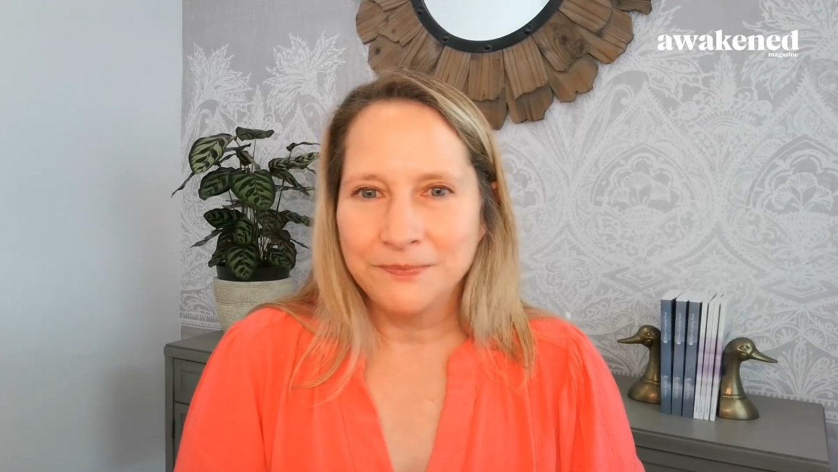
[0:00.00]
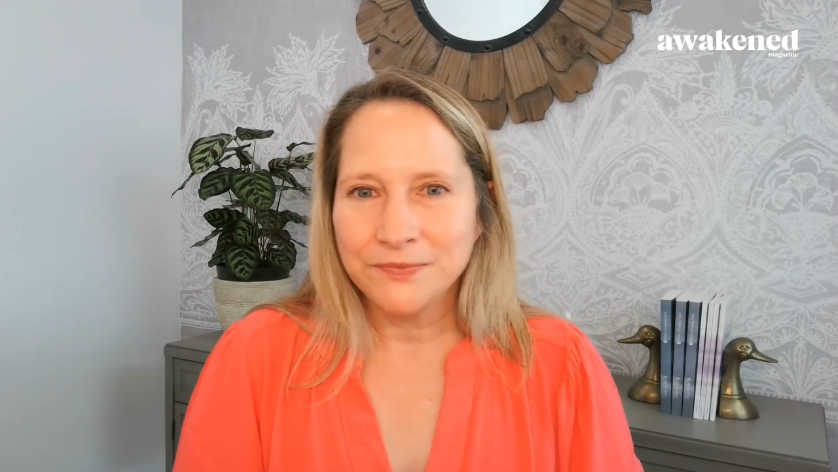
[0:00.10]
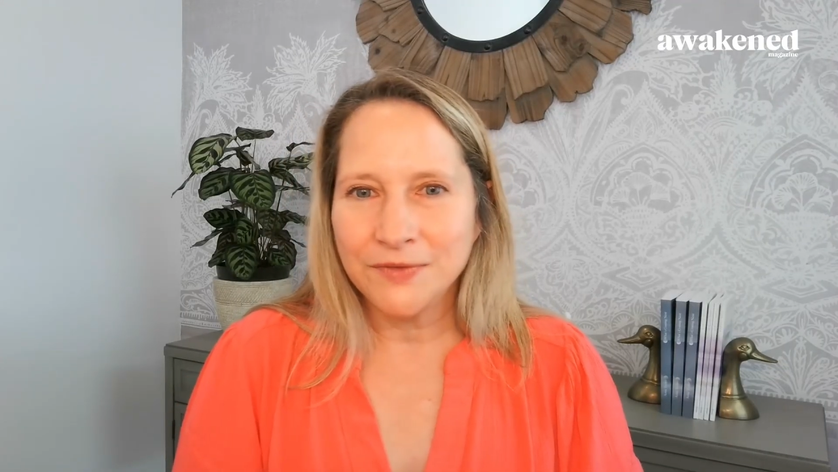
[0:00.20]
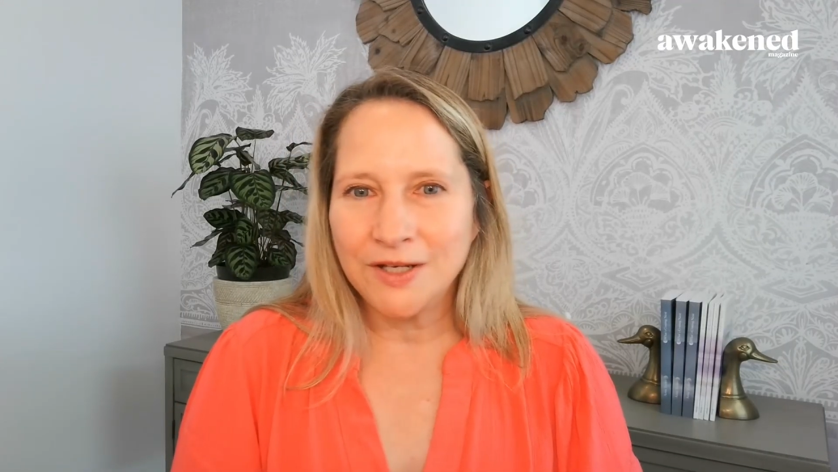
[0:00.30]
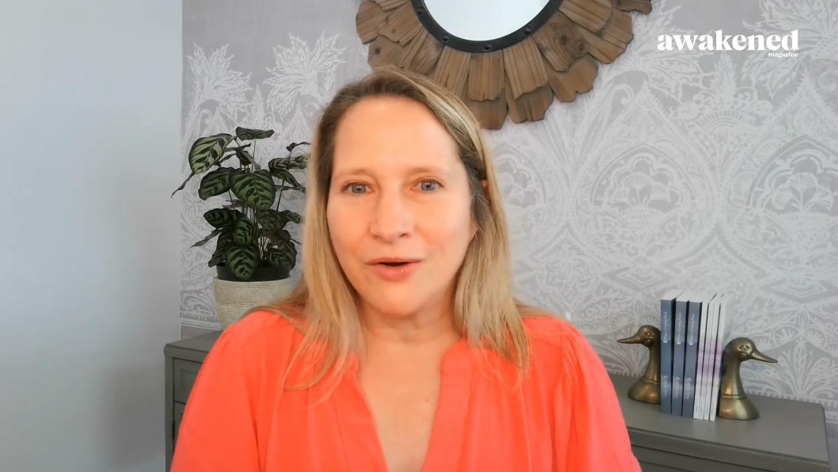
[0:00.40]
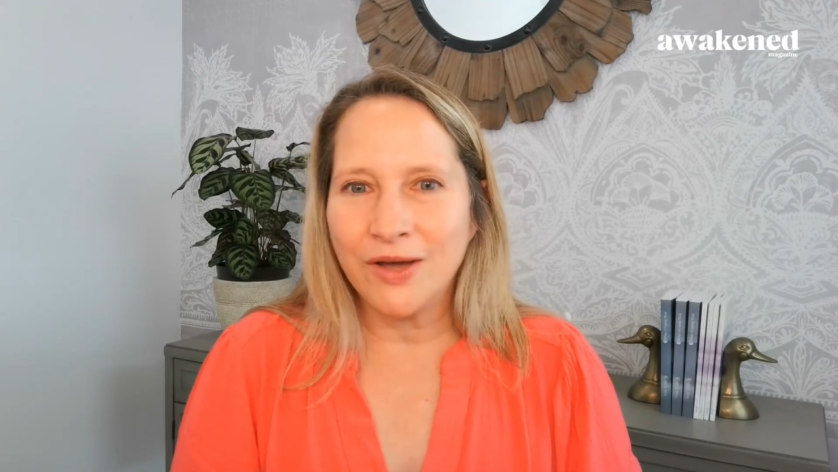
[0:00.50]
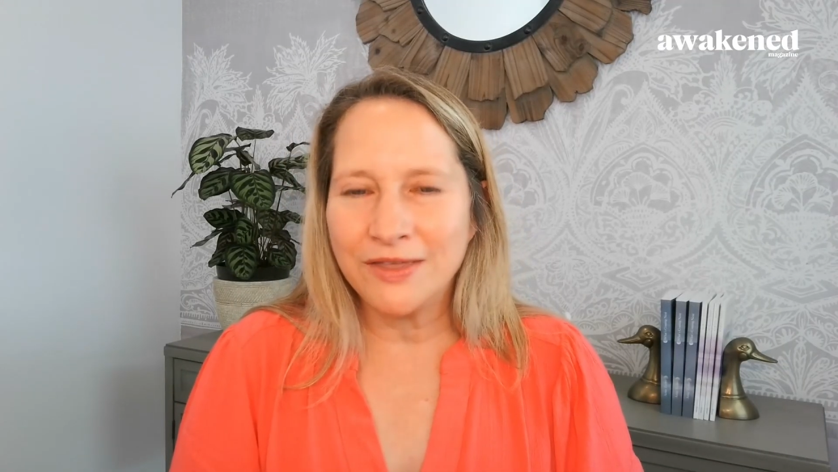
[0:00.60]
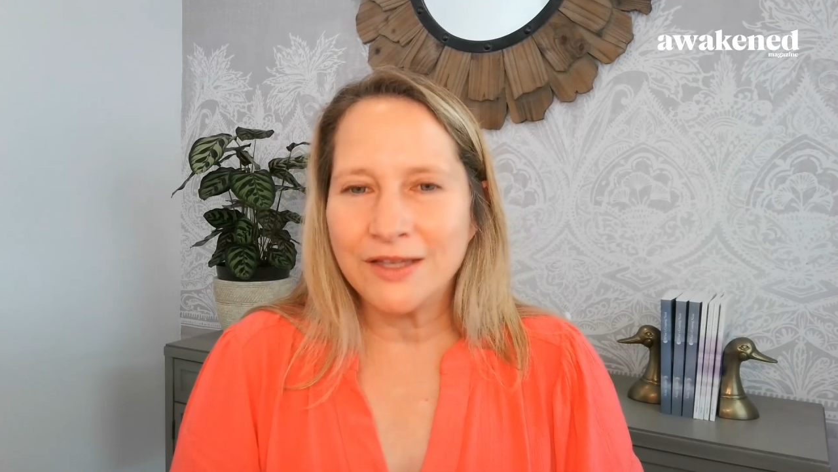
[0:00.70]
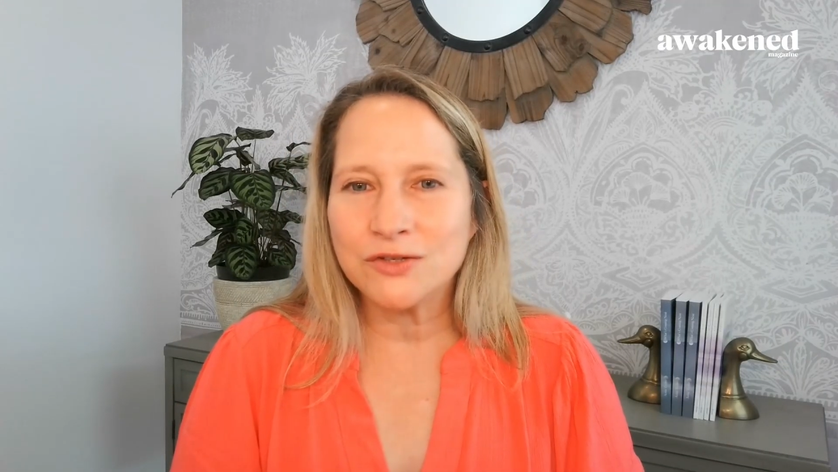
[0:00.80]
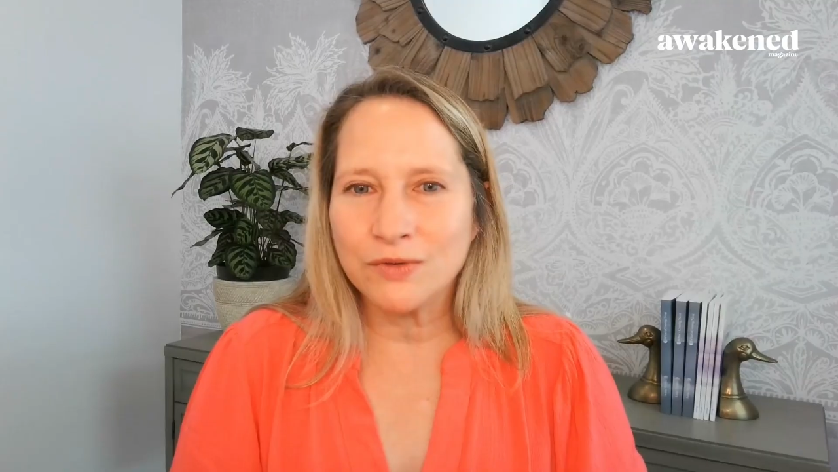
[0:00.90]
I
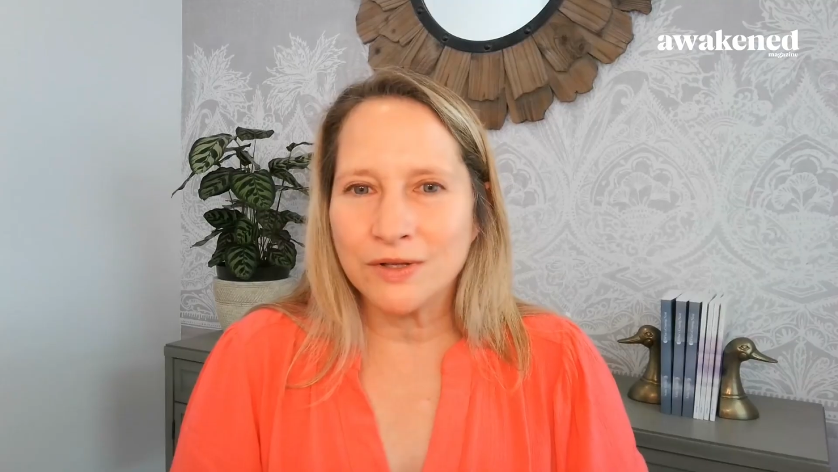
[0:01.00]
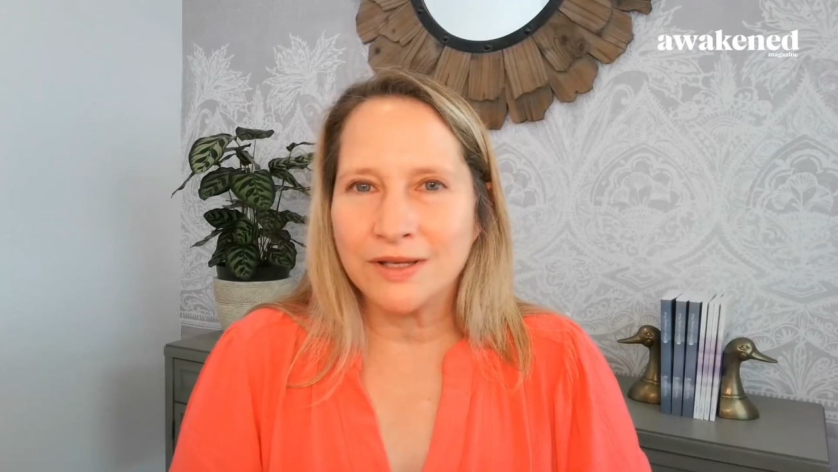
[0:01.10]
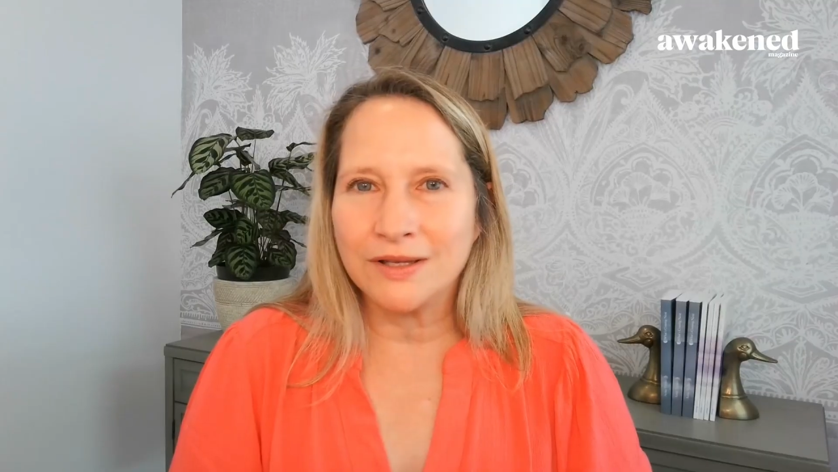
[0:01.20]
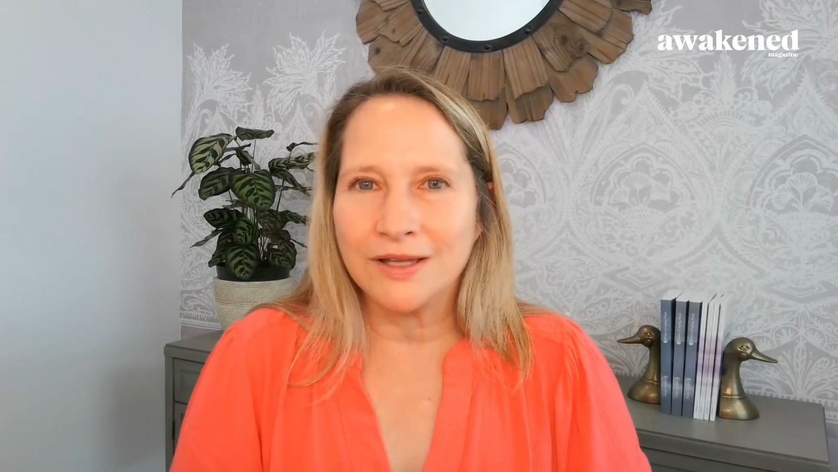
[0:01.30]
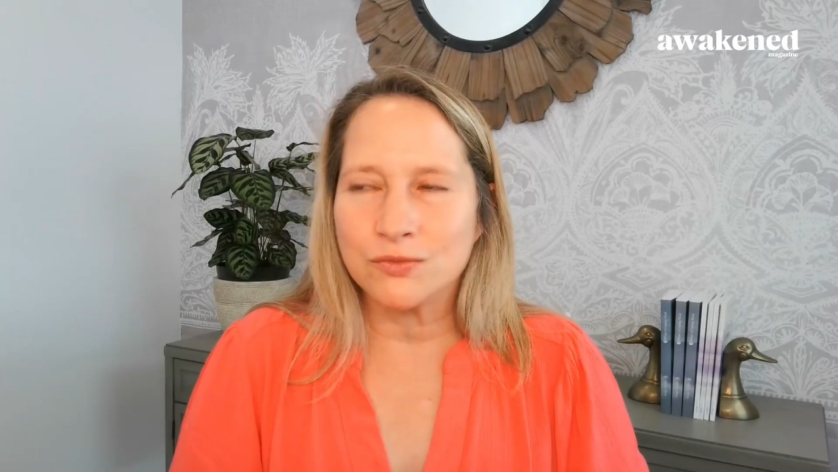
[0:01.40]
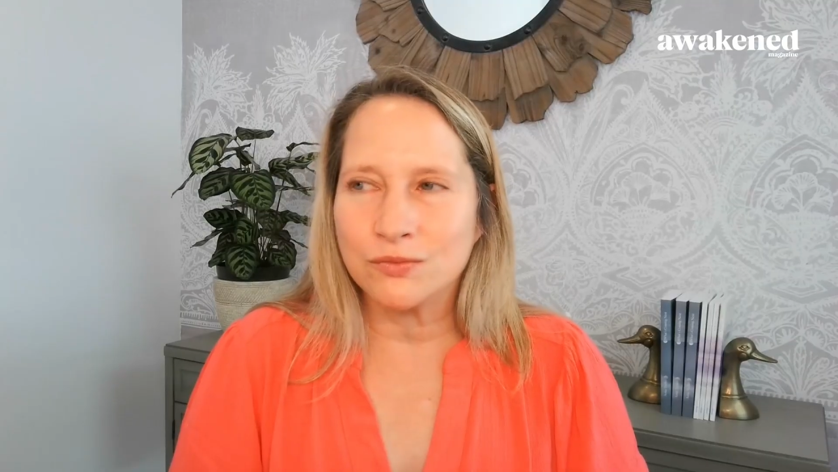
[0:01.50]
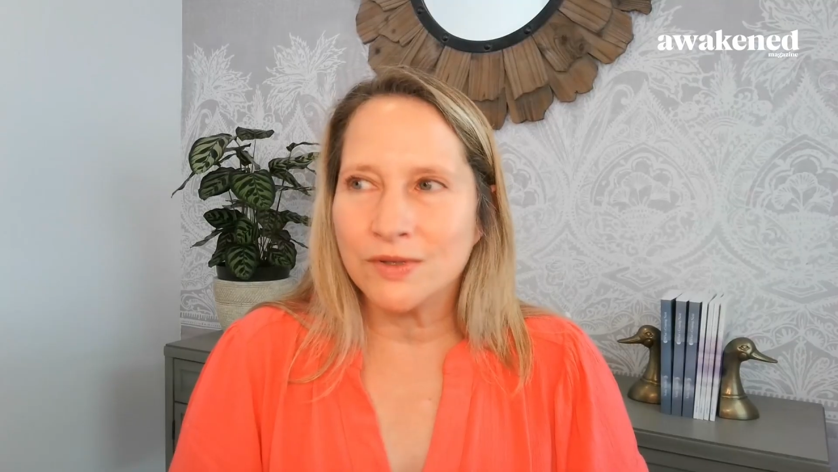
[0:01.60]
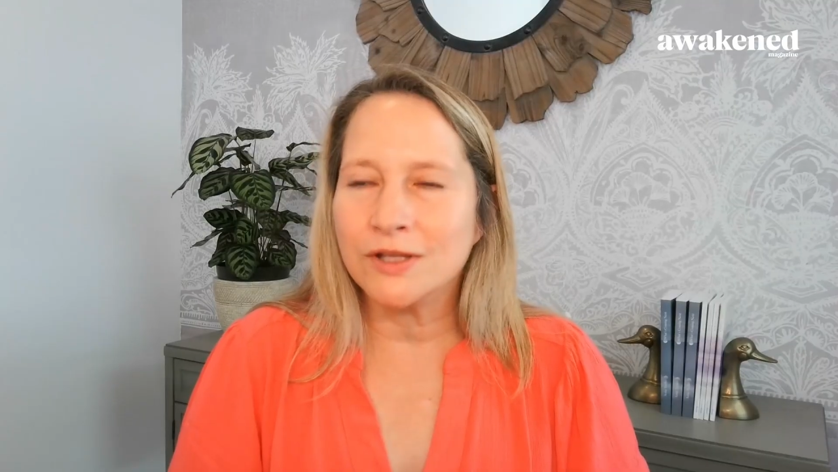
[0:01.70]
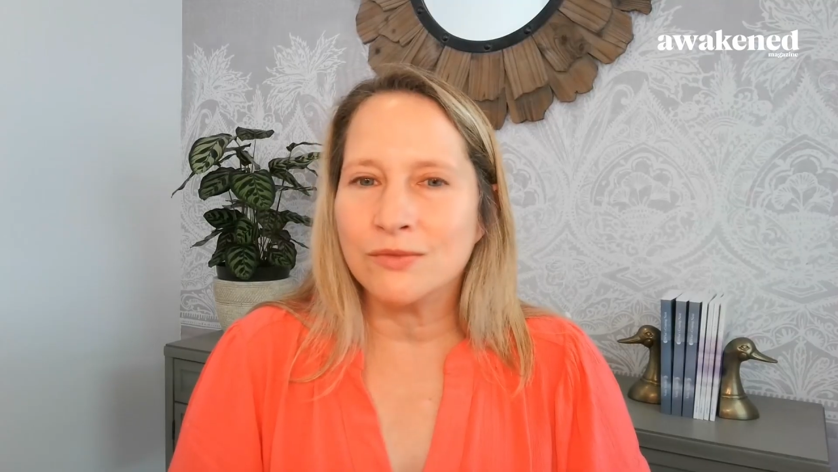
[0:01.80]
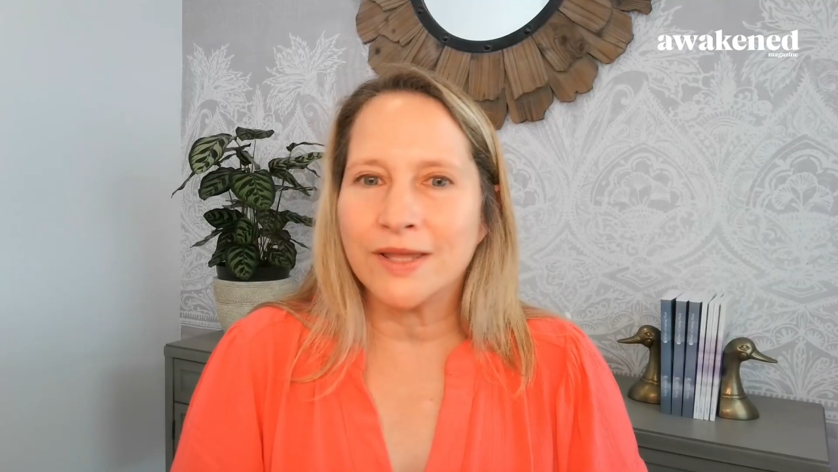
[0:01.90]
think it's really
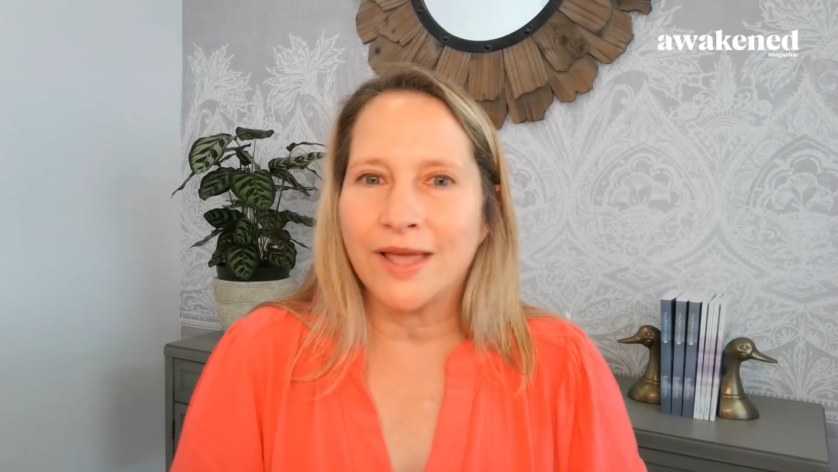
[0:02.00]
really